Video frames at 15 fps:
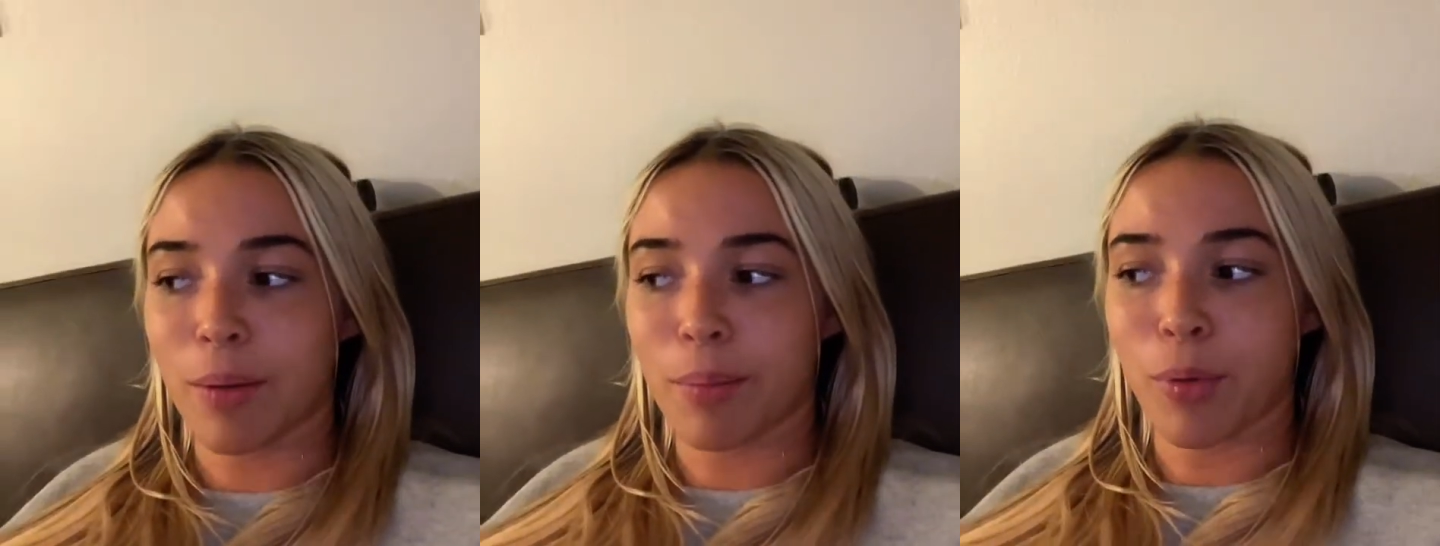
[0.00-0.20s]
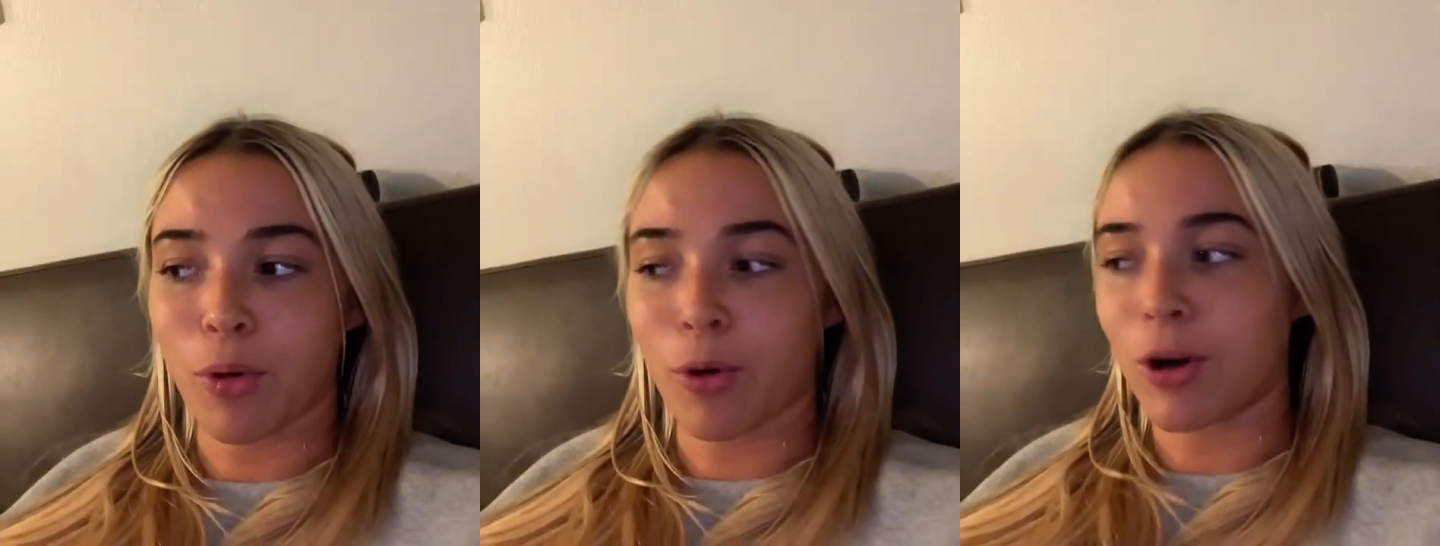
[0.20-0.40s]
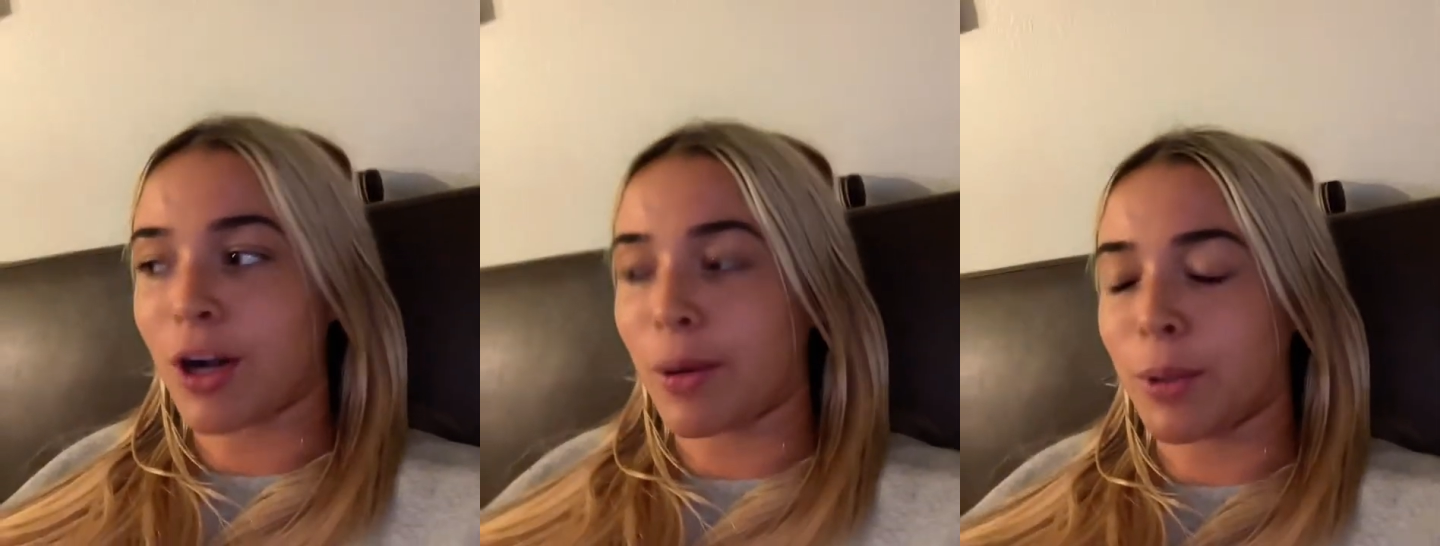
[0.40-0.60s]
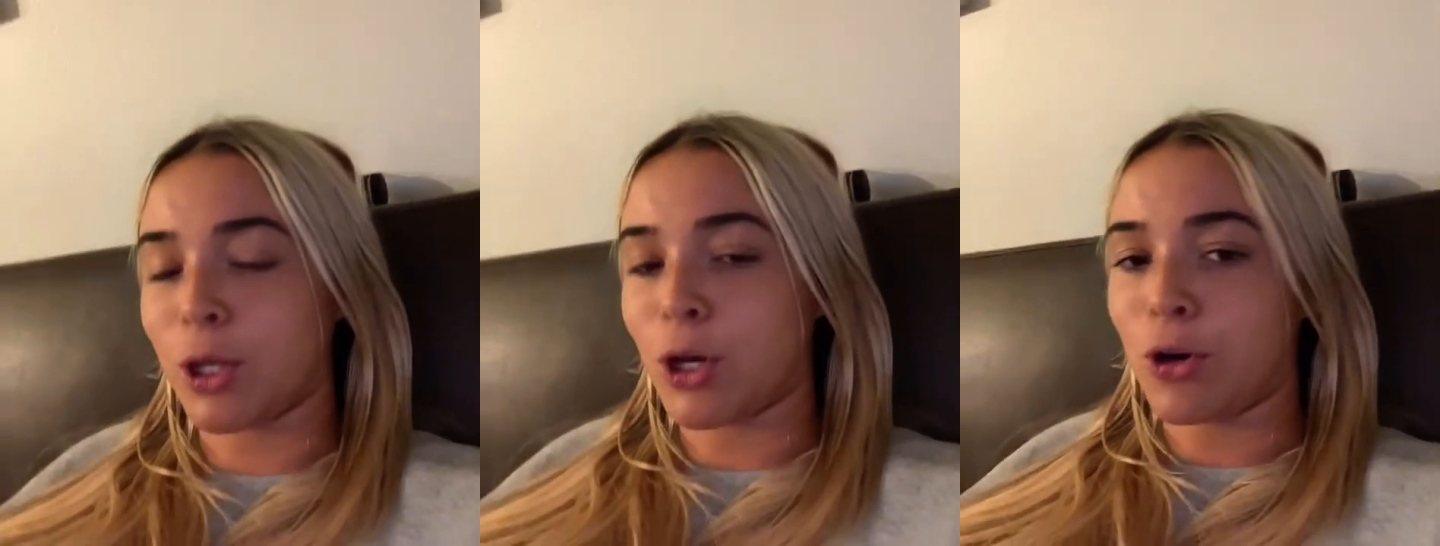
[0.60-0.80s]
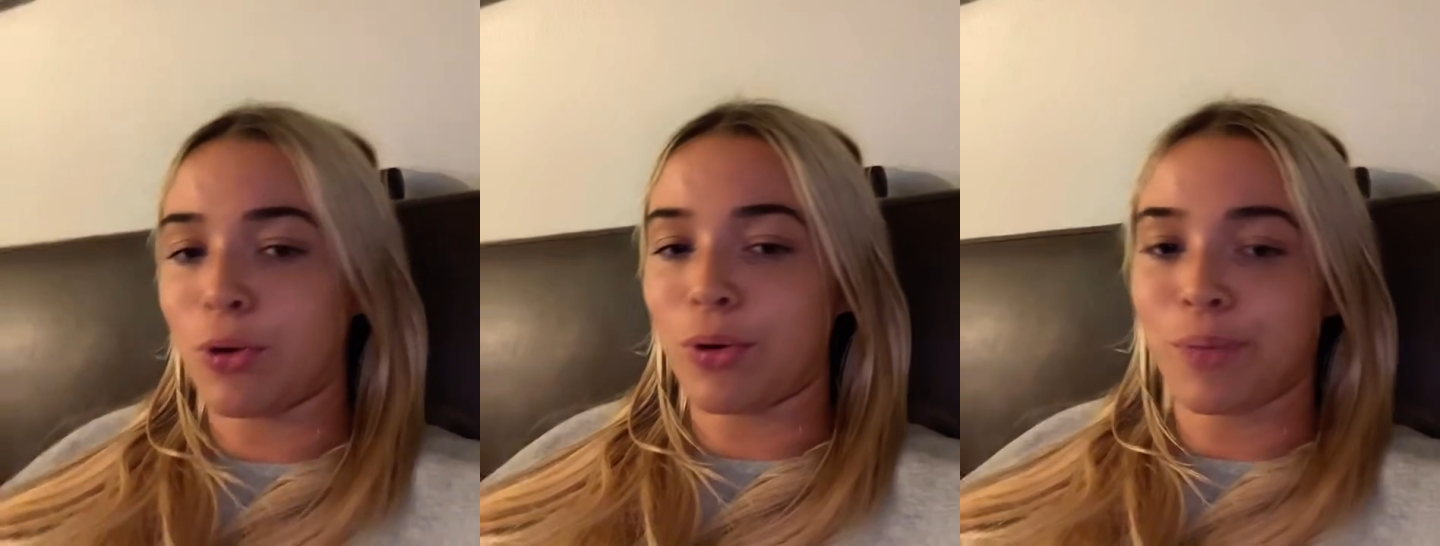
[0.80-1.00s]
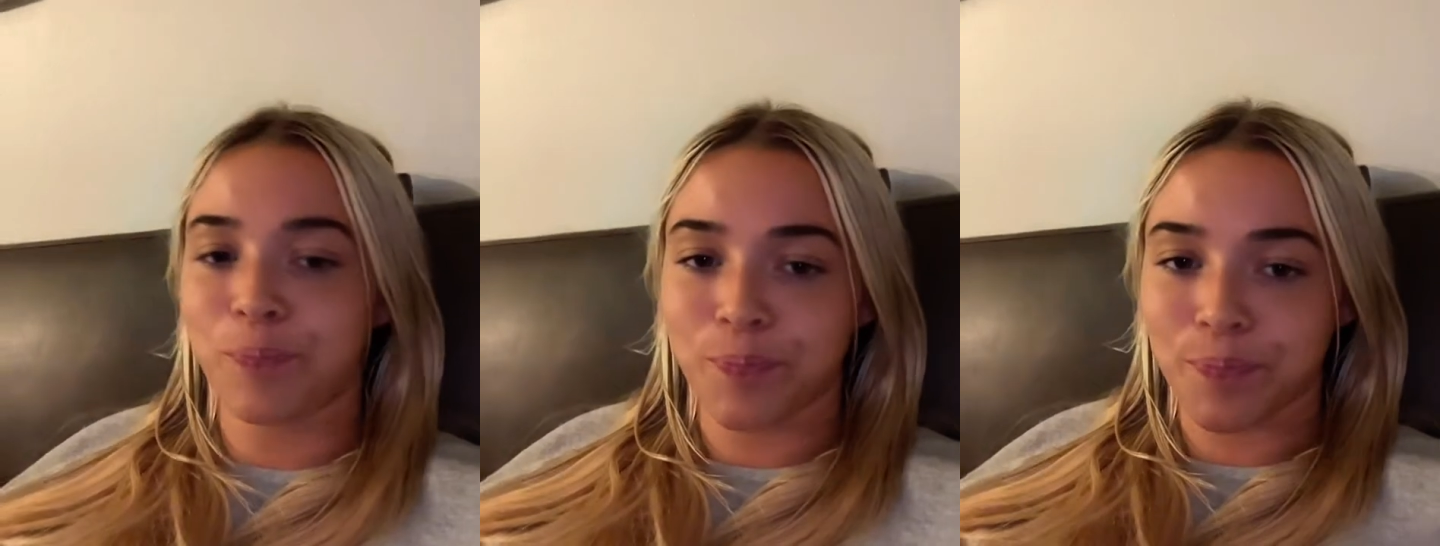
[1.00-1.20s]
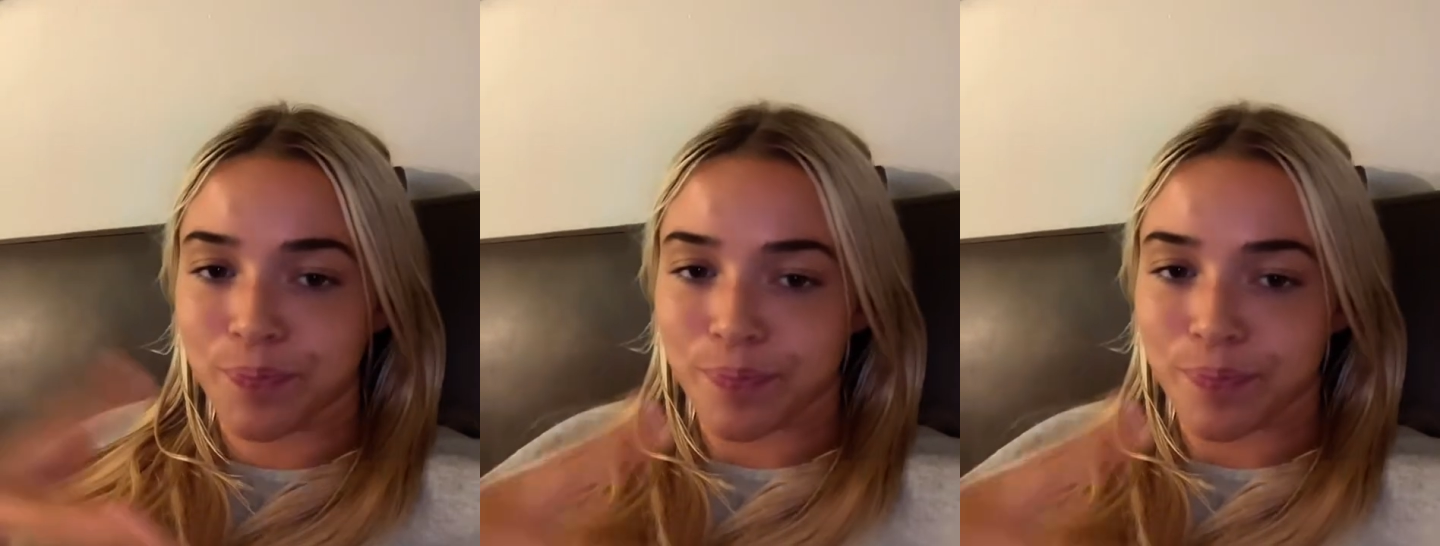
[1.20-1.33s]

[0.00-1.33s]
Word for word: I'm bored. I'm alone.